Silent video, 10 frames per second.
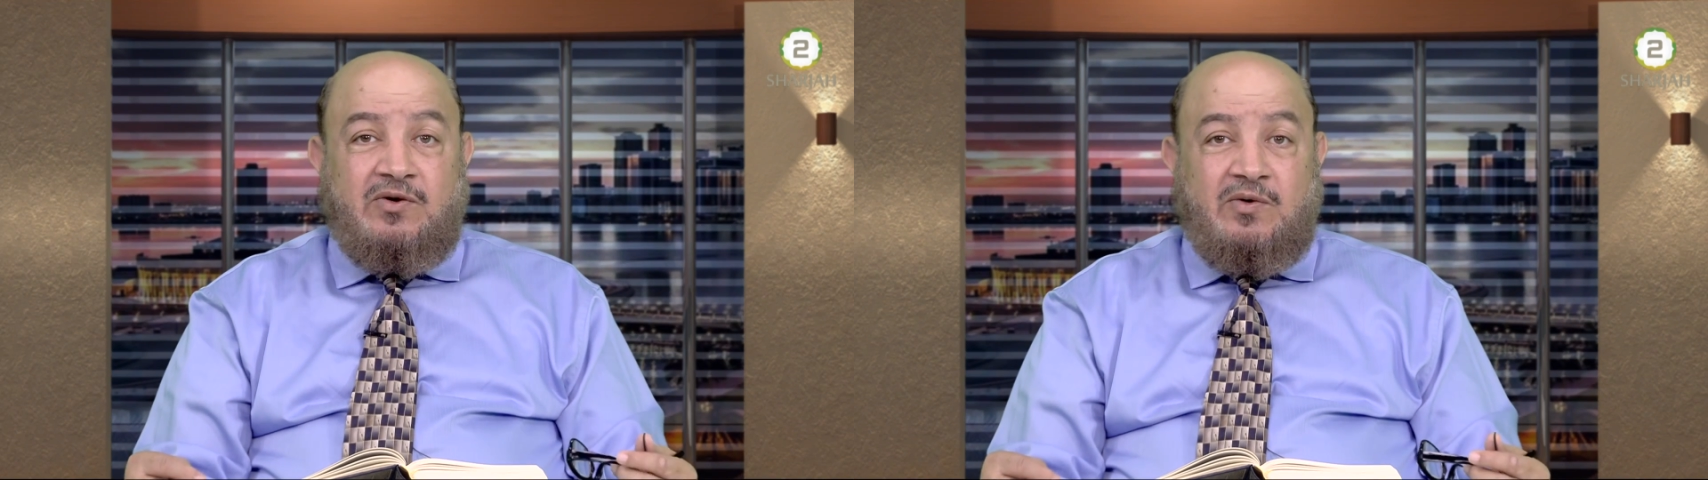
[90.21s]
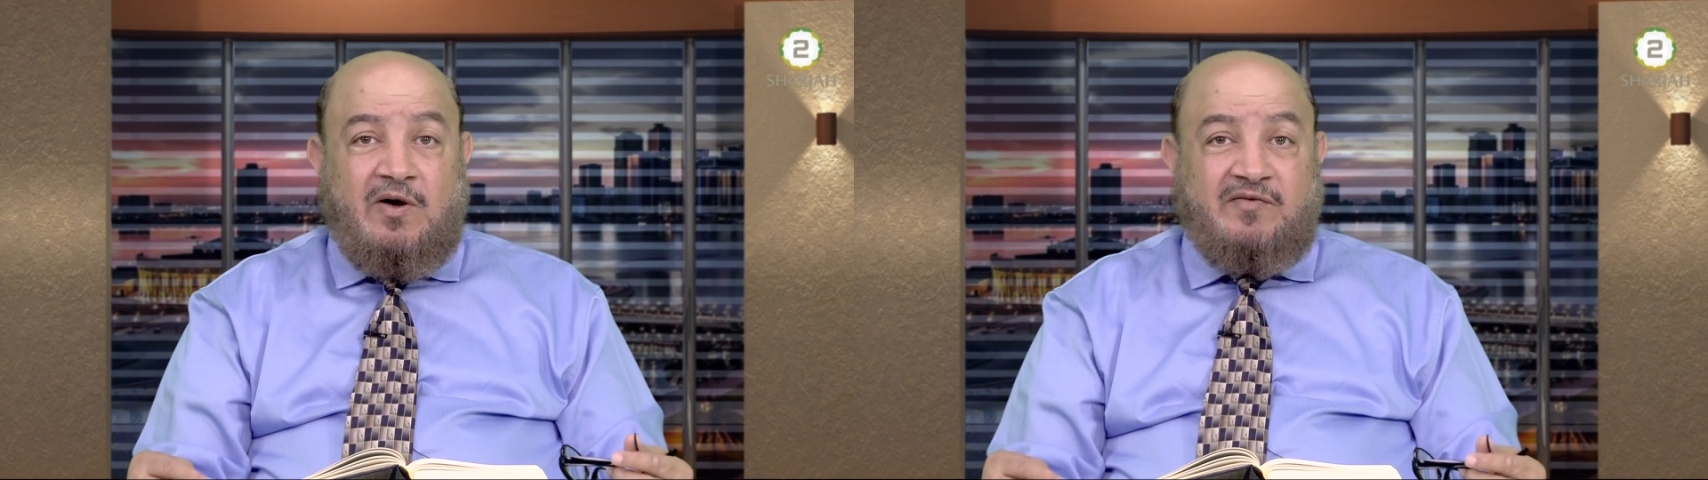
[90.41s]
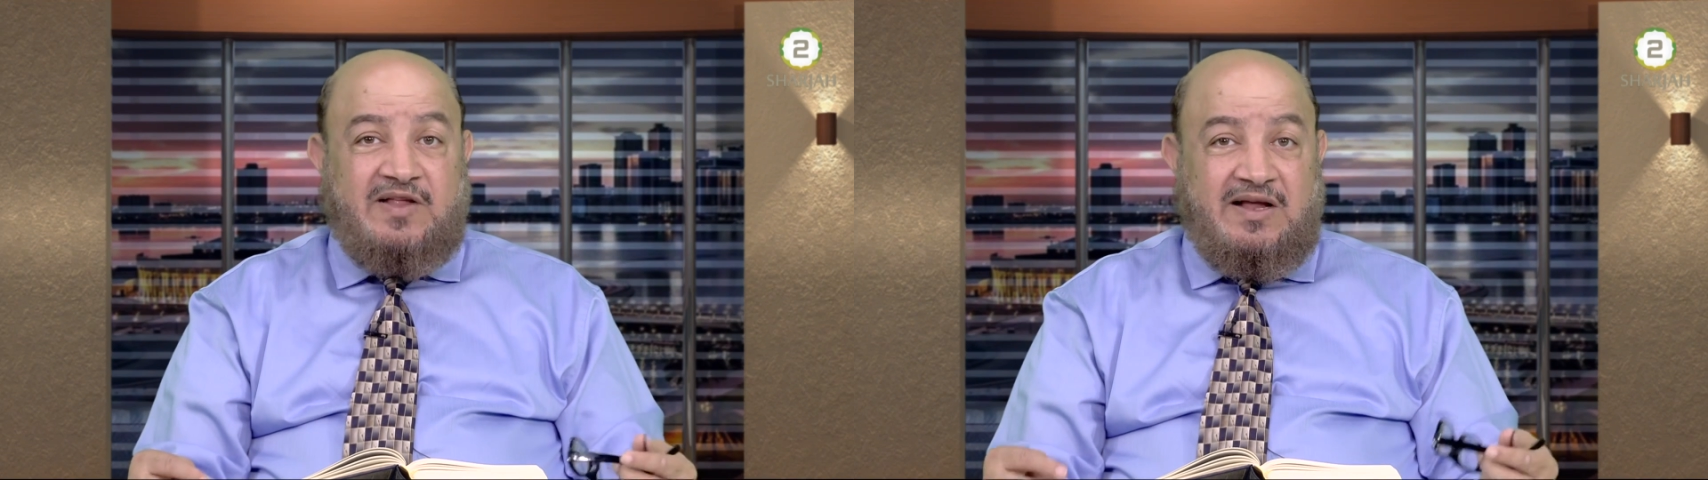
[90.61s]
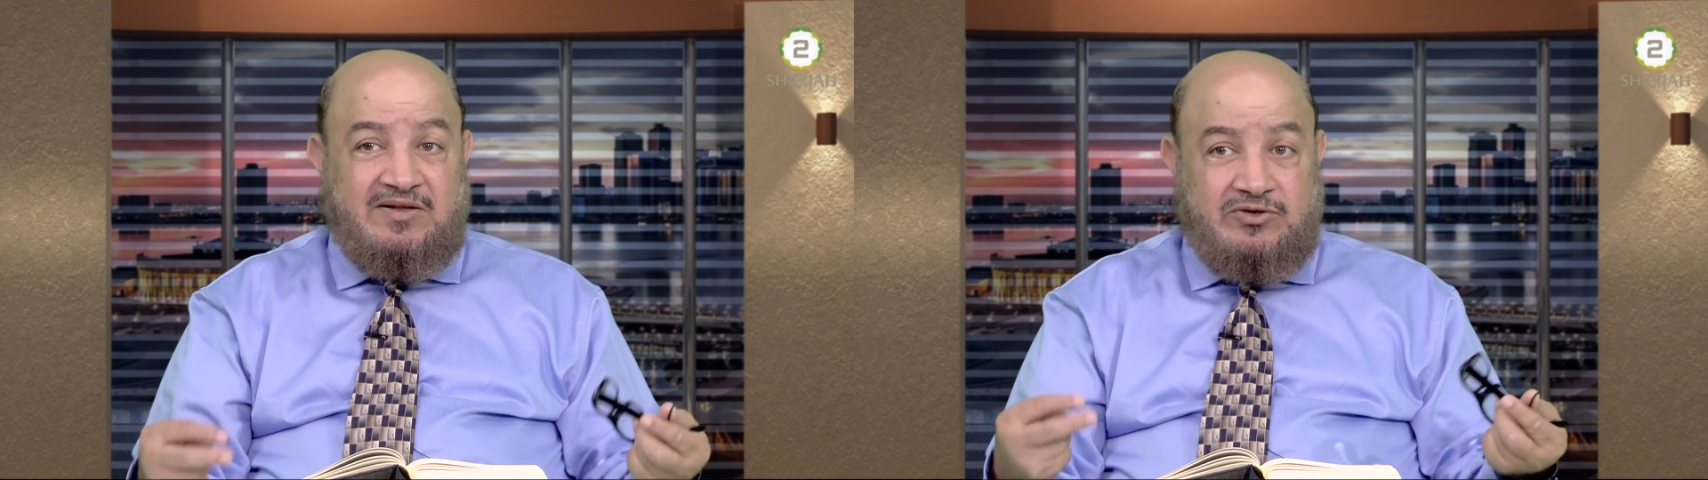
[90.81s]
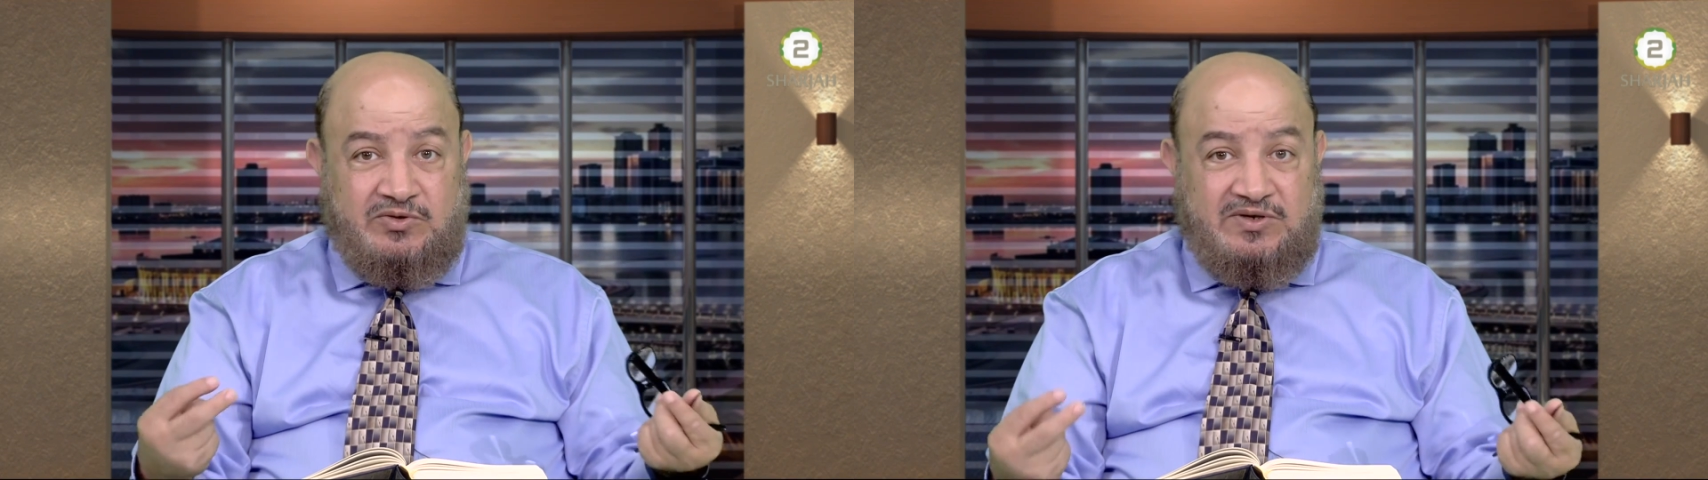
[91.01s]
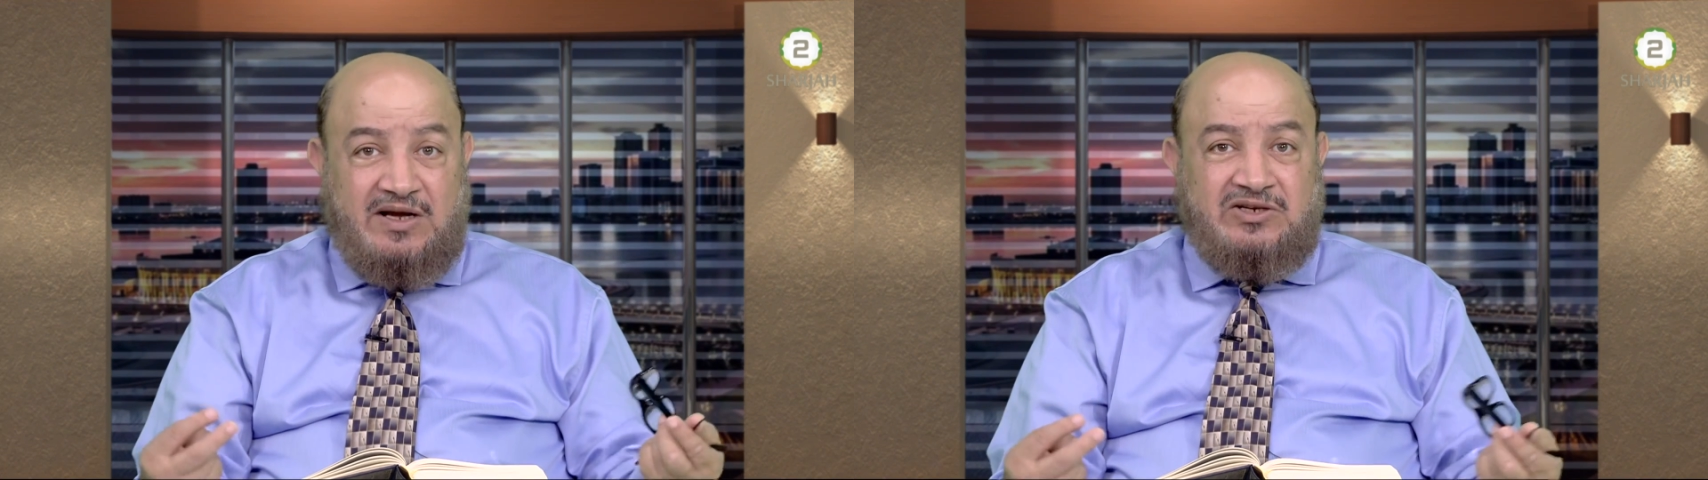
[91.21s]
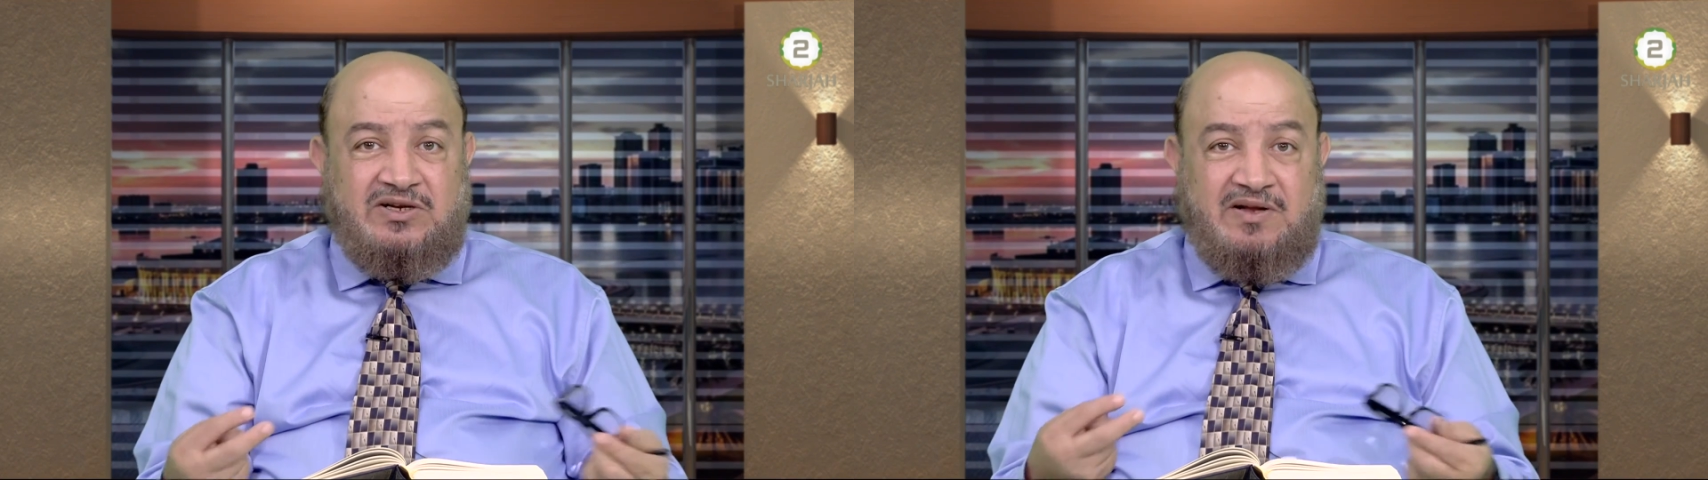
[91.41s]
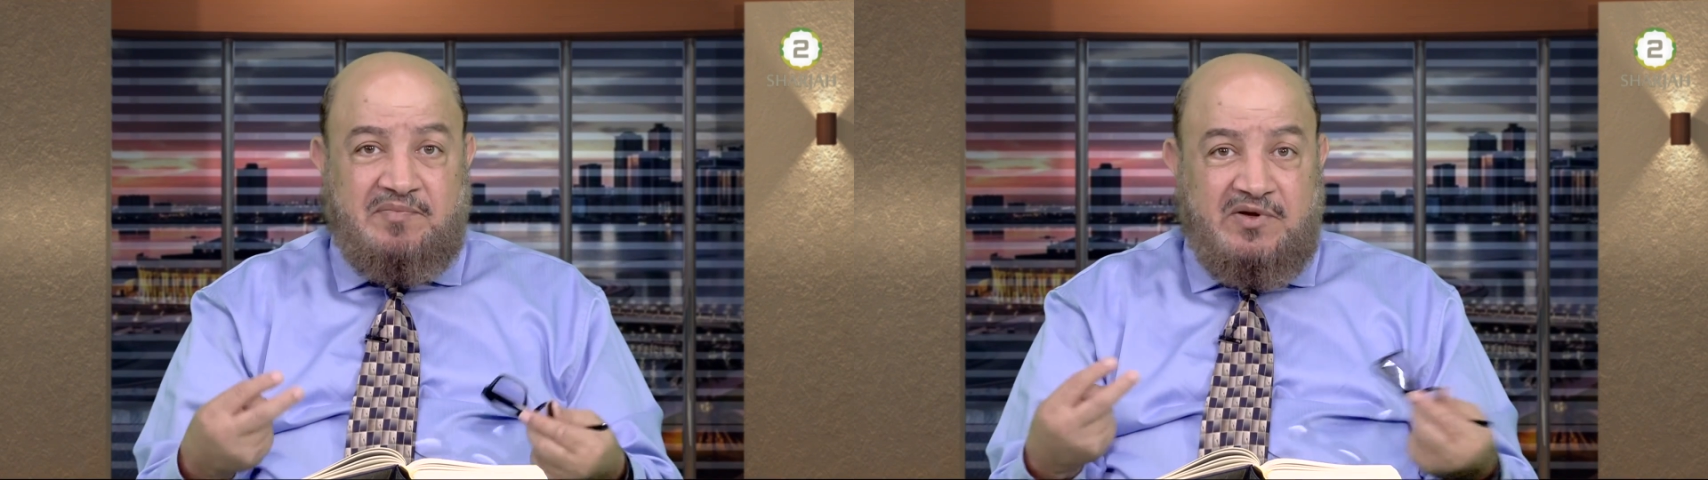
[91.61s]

you of the introduction,